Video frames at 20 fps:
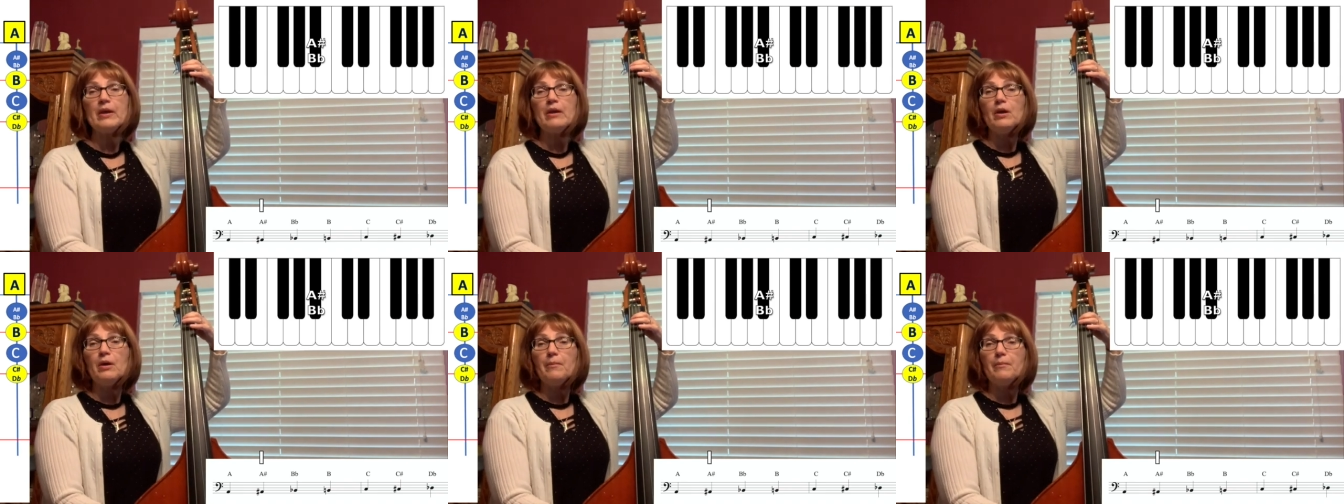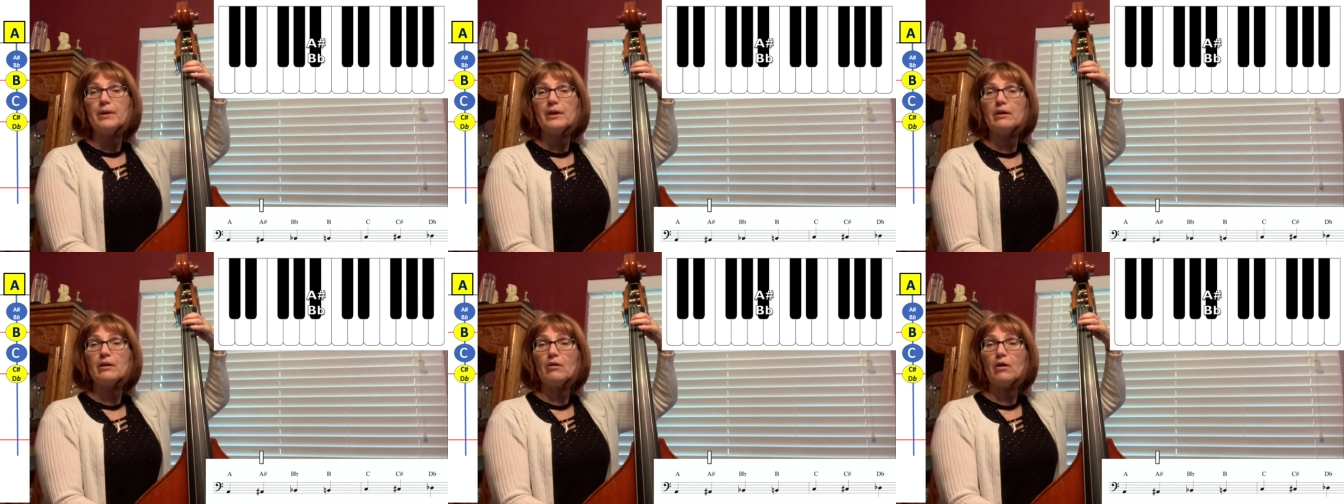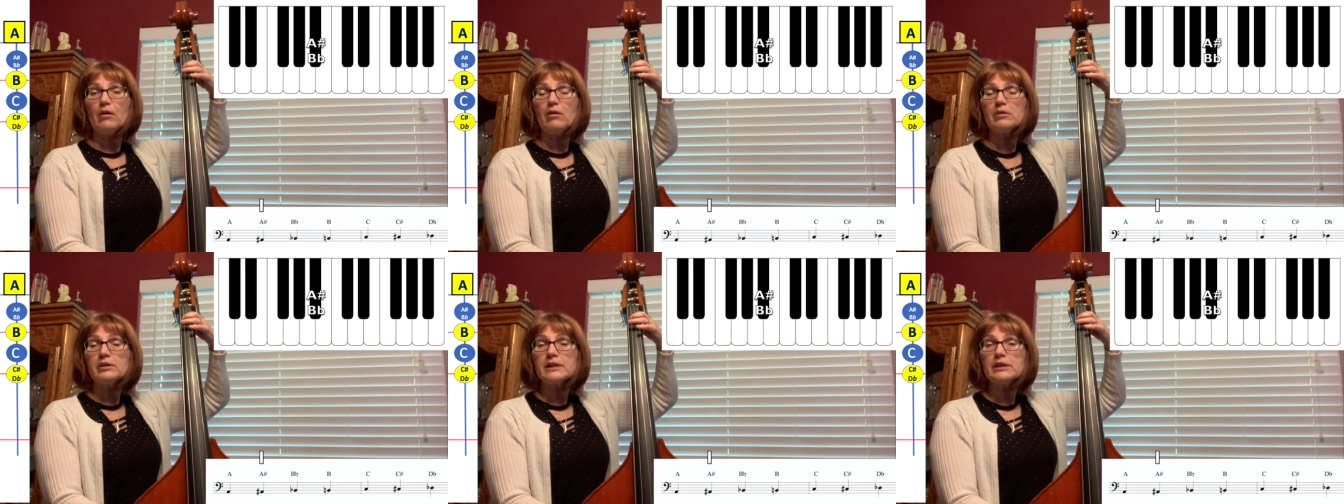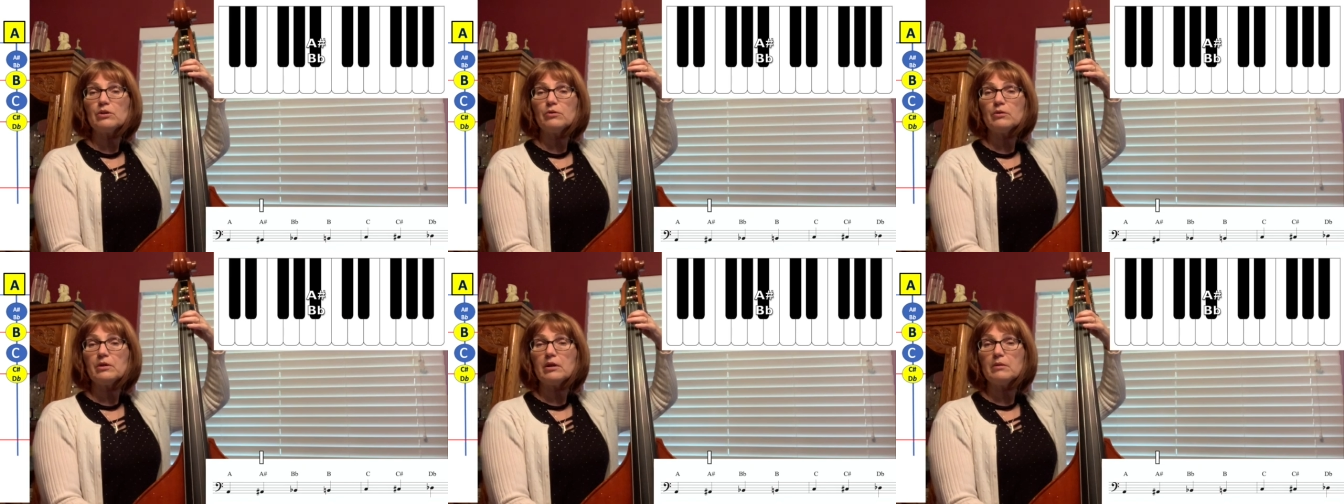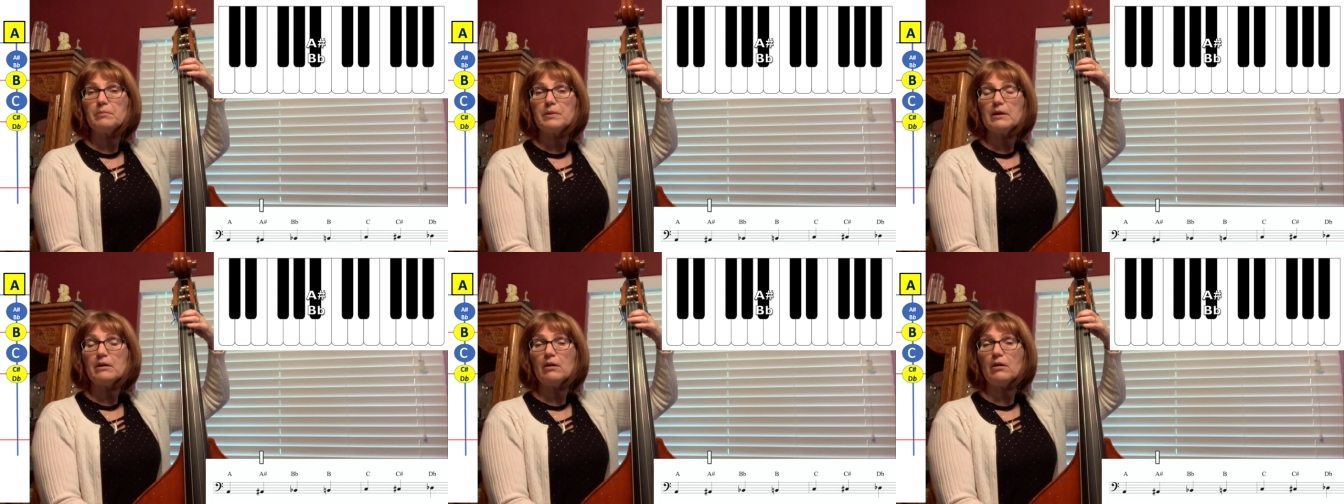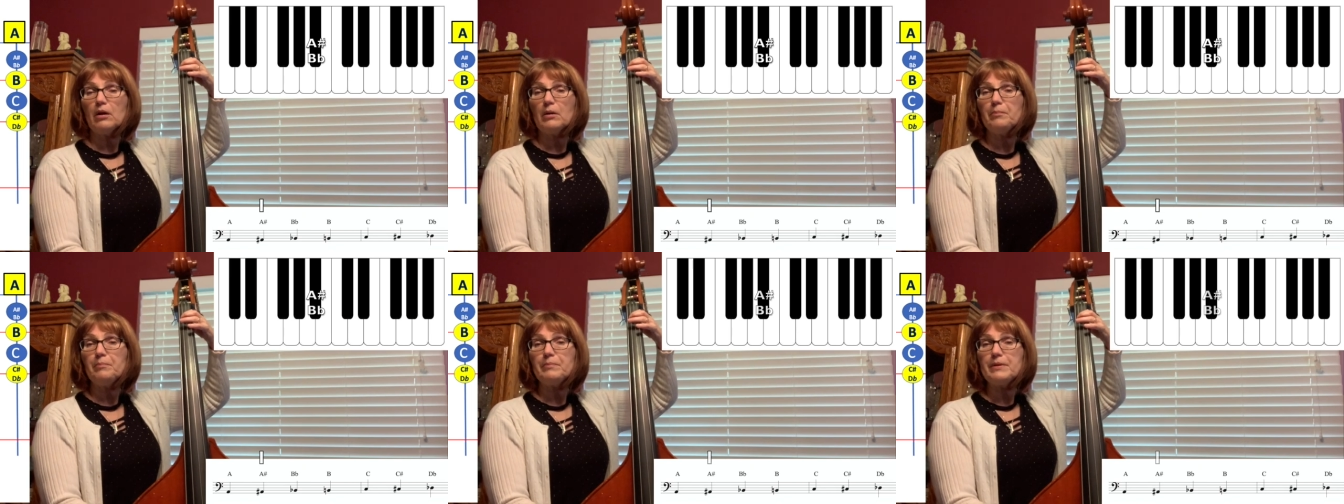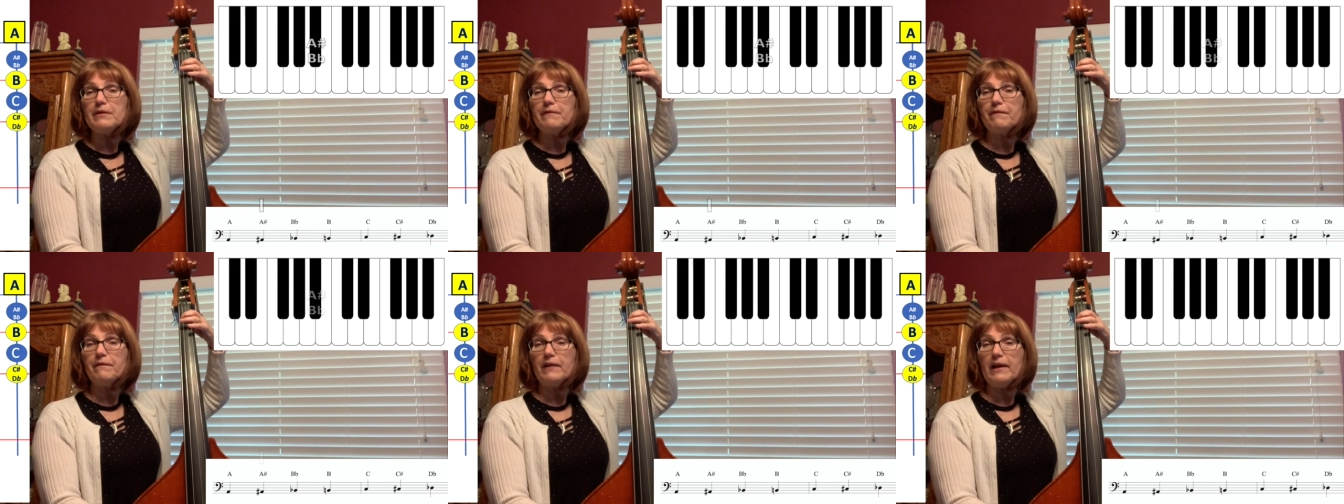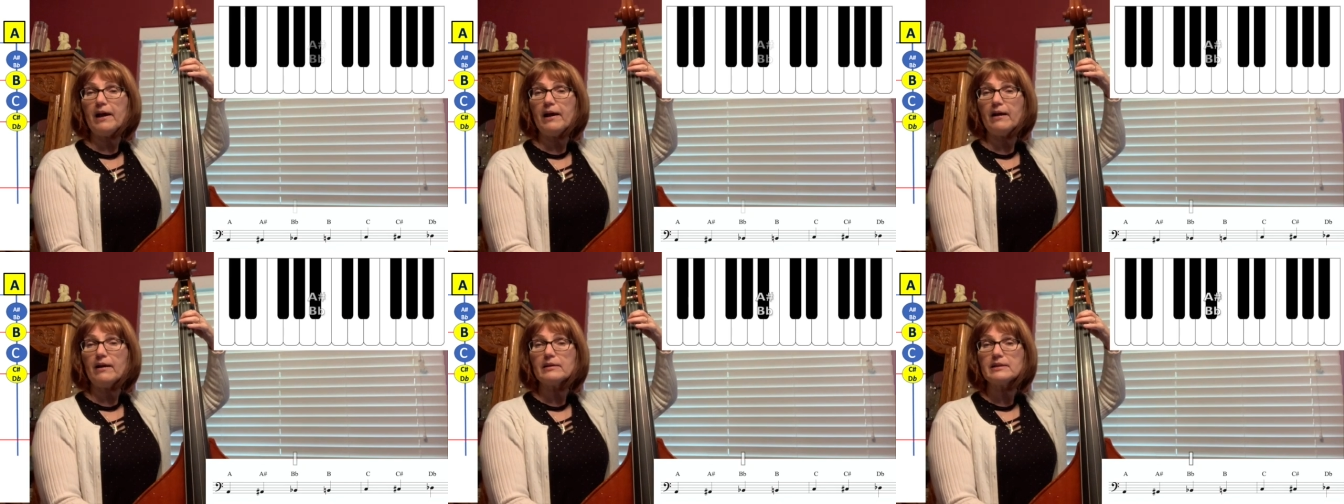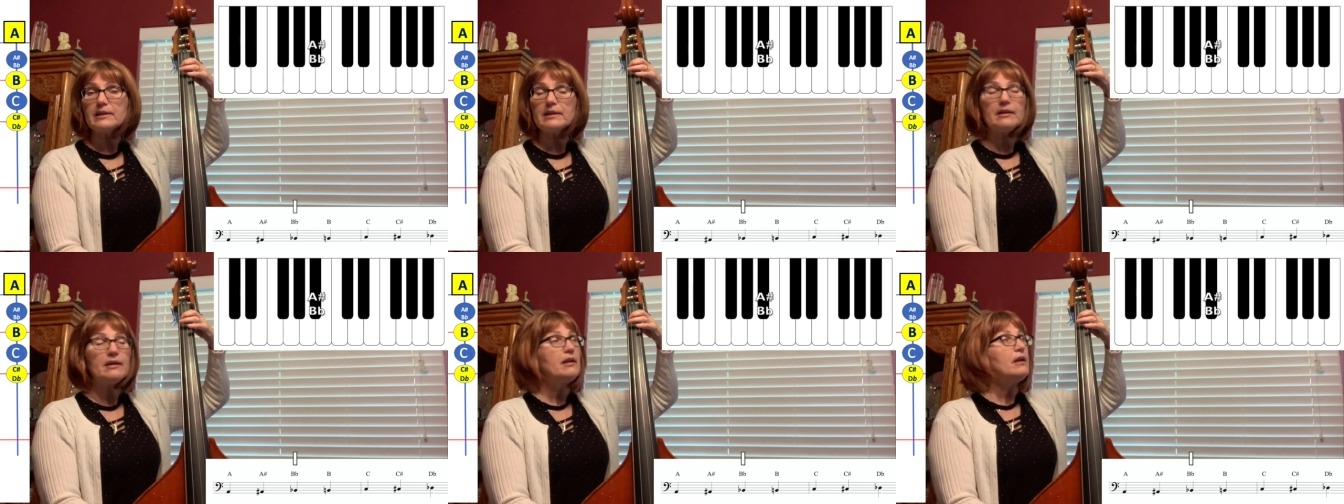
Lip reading: But it also could be called B flat.